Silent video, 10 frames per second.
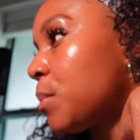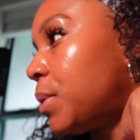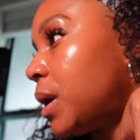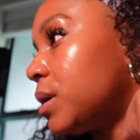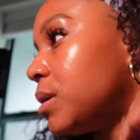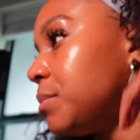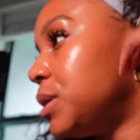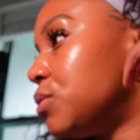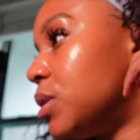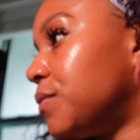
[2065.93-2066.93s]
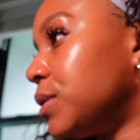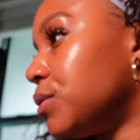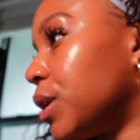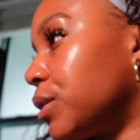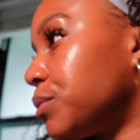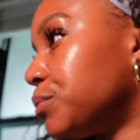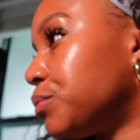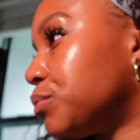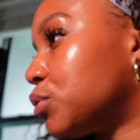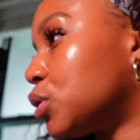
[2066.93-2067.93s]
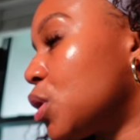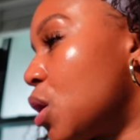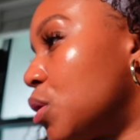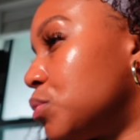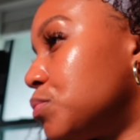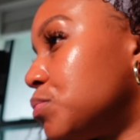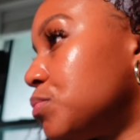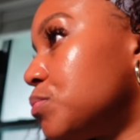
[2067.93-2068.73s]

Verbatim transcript: But I mean, you live and you learn. So